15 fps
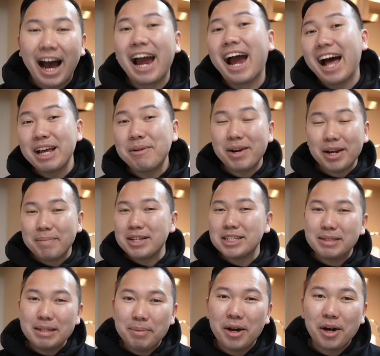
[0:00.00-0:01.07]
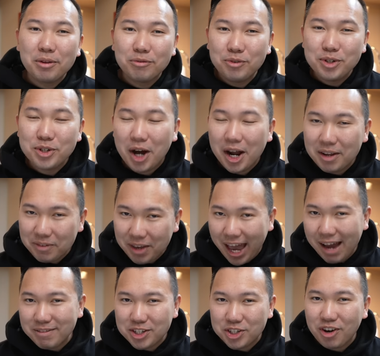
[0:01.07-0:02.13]
I highly recommend sleeping on the futon if you
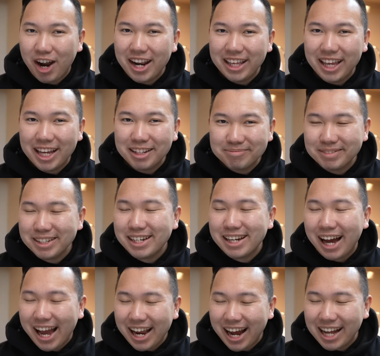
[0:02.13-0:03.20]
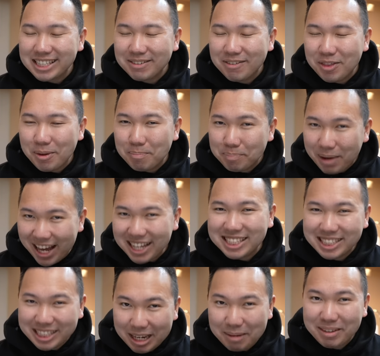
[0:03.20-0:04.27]
haven't tried it yet. I got some of the
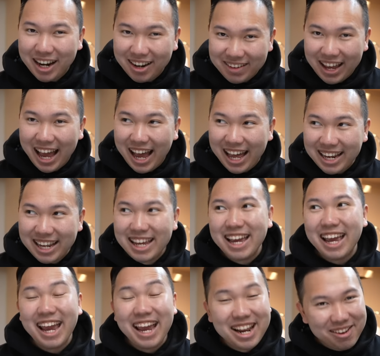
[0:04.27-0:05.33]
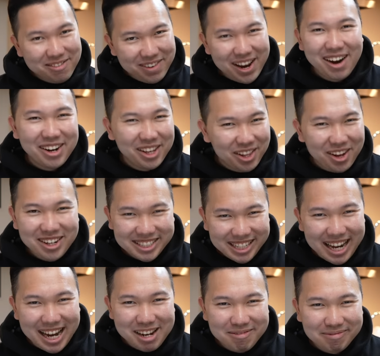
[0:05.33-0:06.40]
best sleep that I've had in a very long
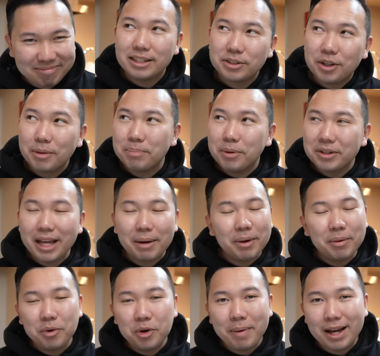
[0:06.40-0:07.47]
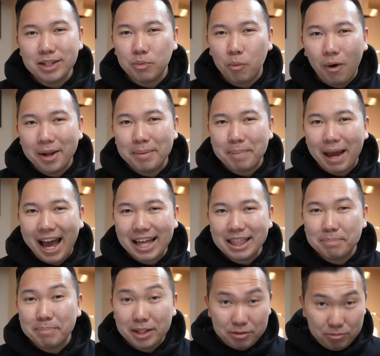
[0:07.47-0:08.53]
time. So the book that we room has one
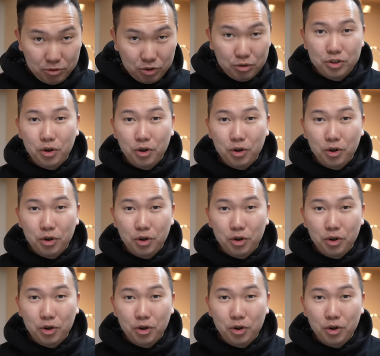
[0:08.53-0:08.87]
bath but two